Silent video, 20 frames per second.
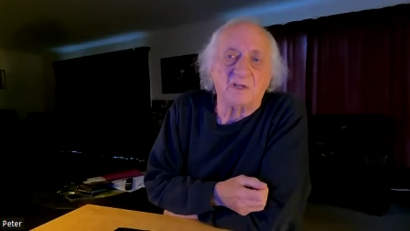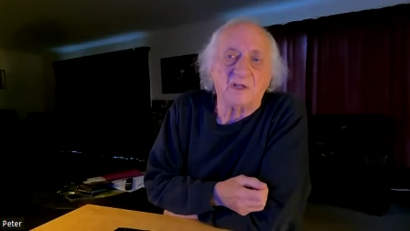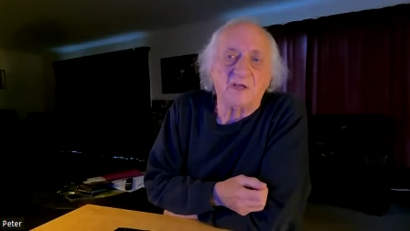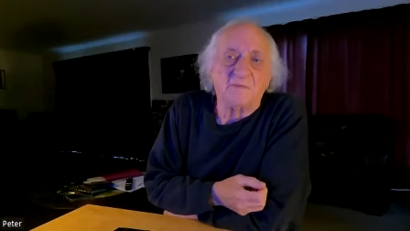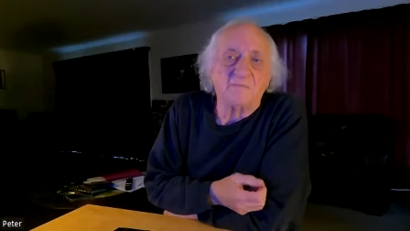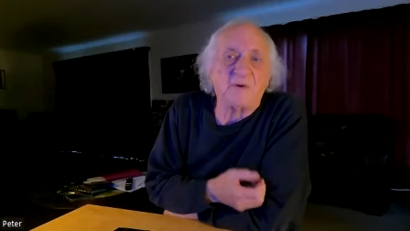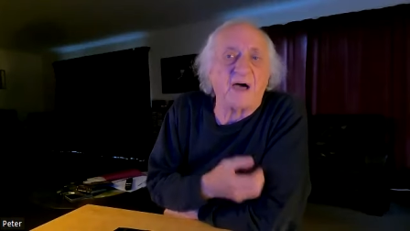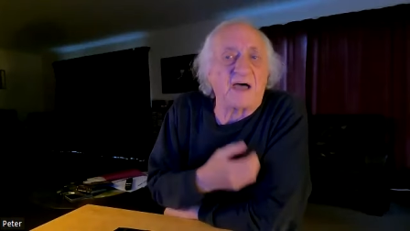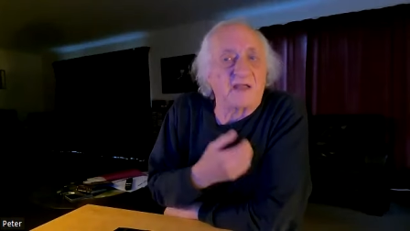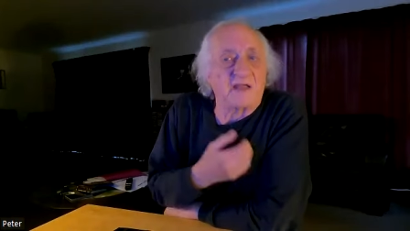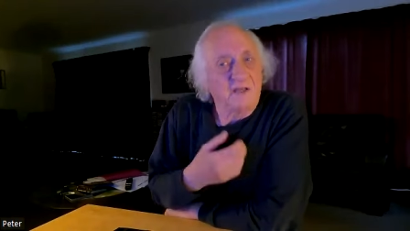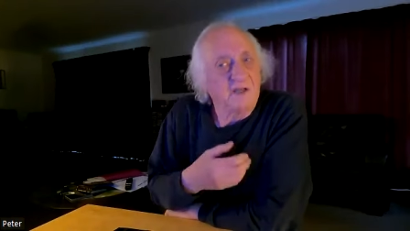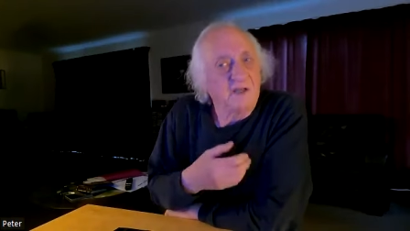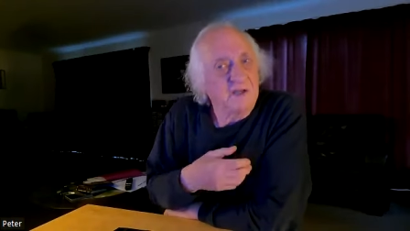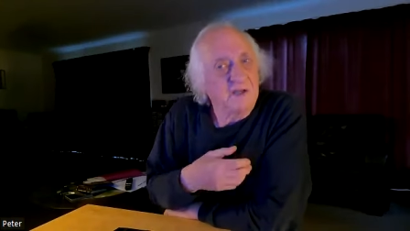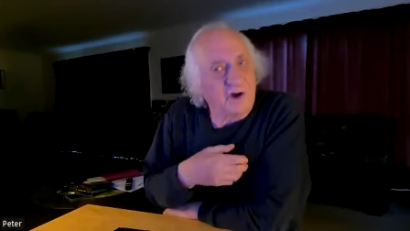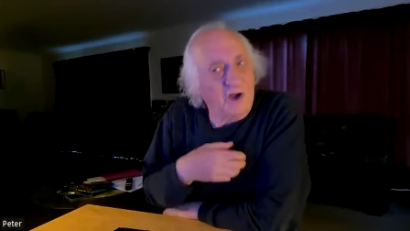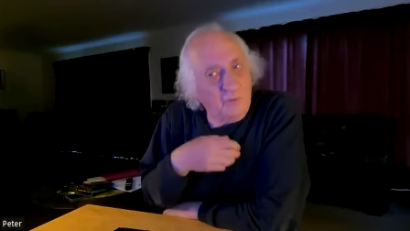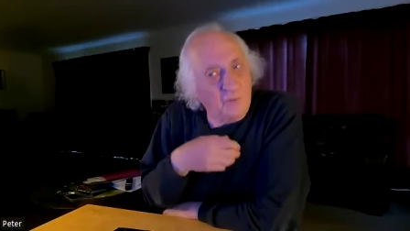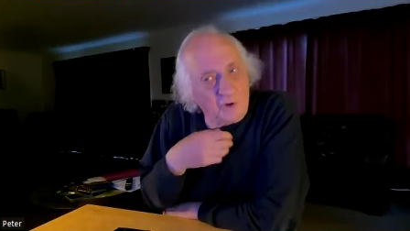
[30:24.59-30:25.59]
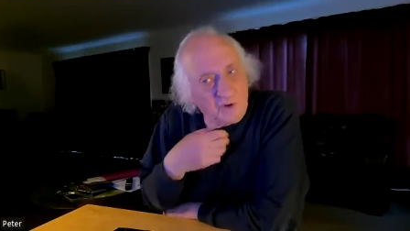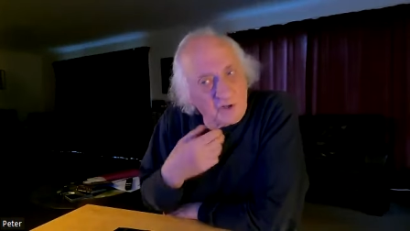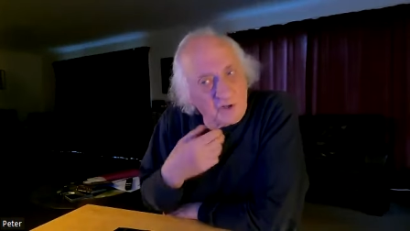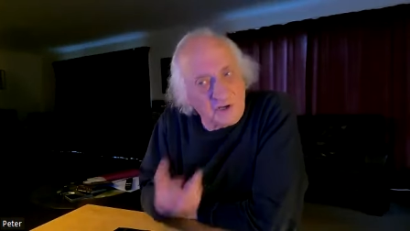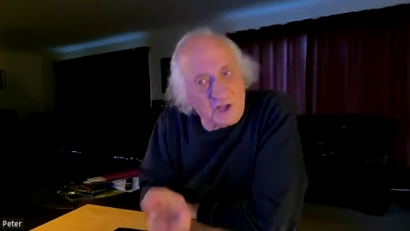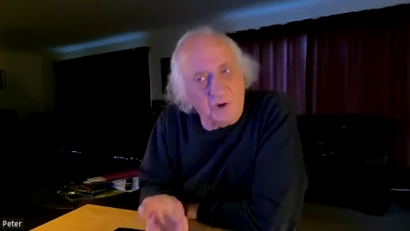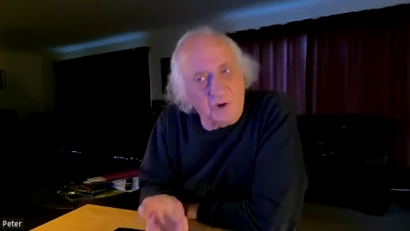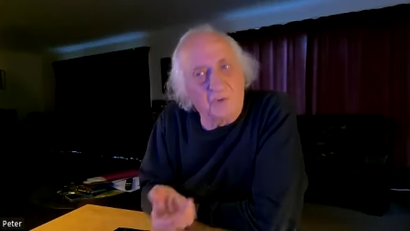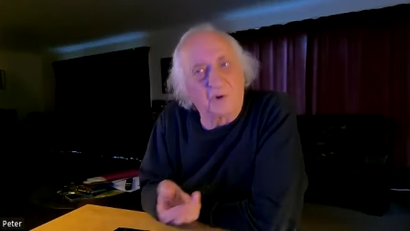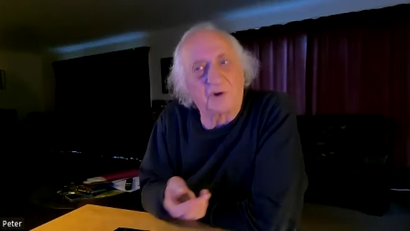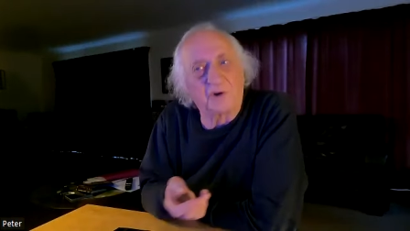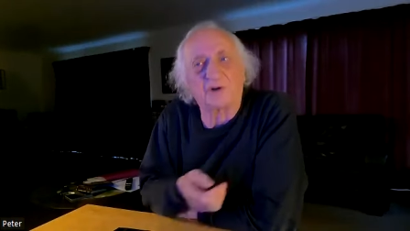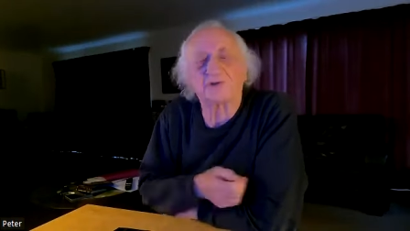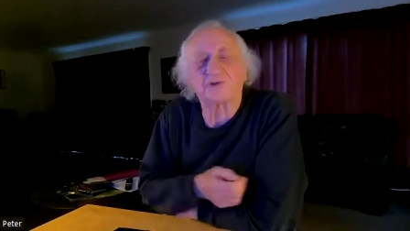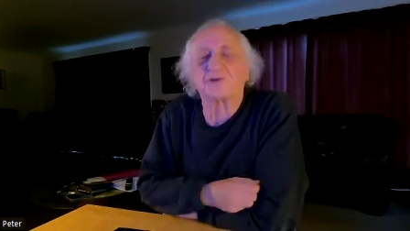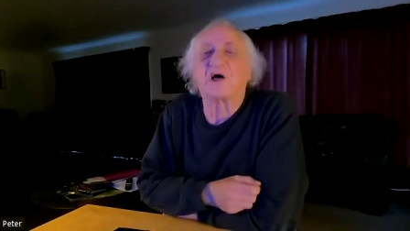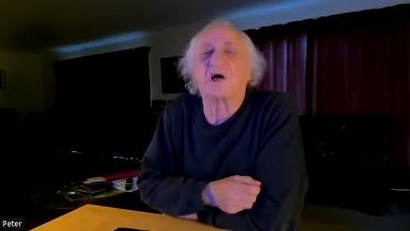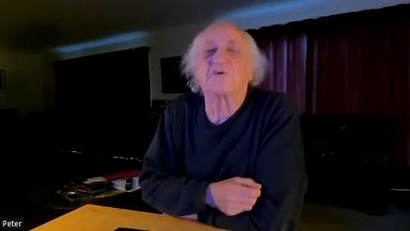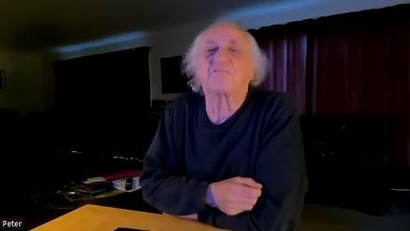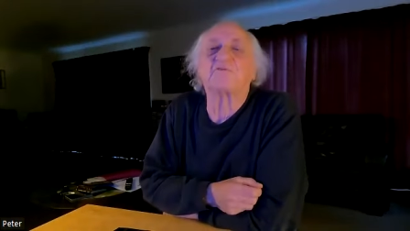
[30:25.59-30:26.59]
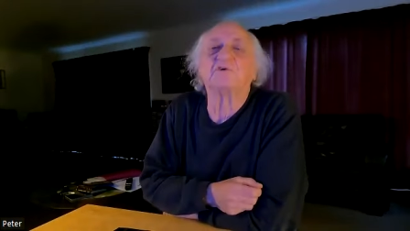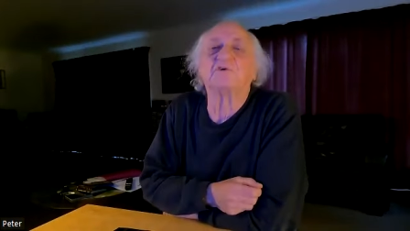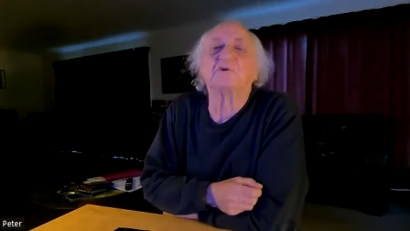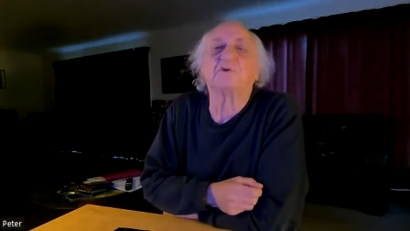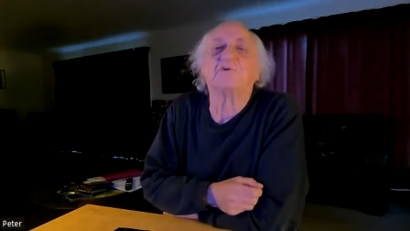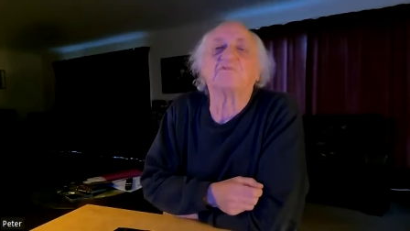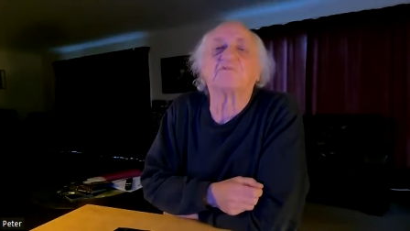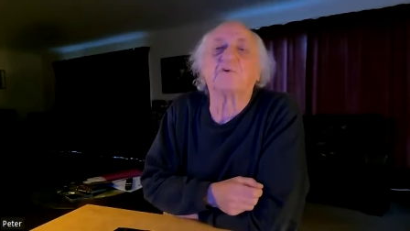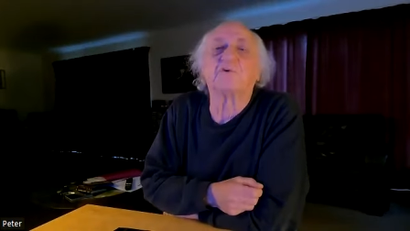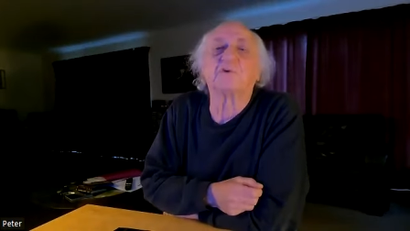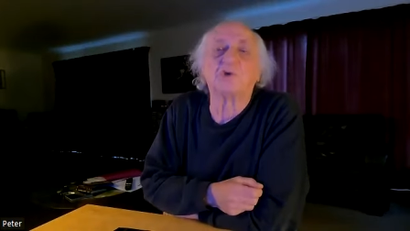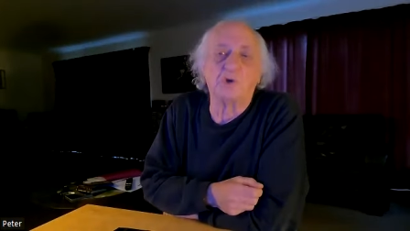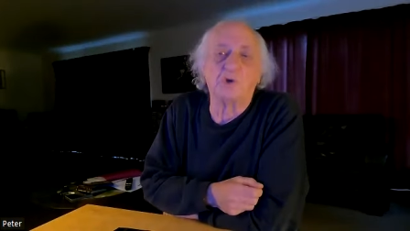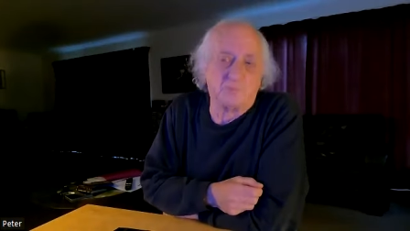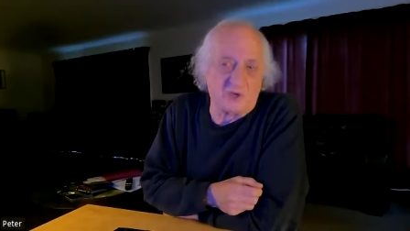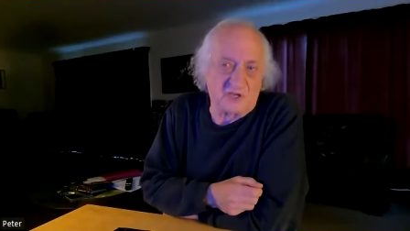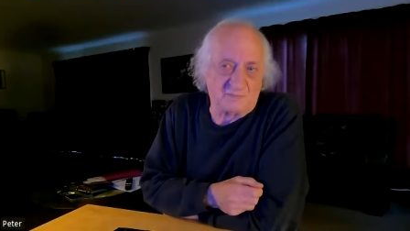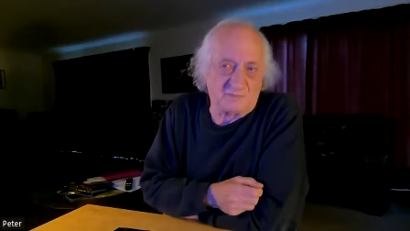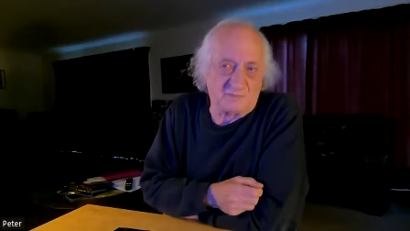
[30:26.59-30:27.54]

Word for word: But I want to know what it's like for, for new people.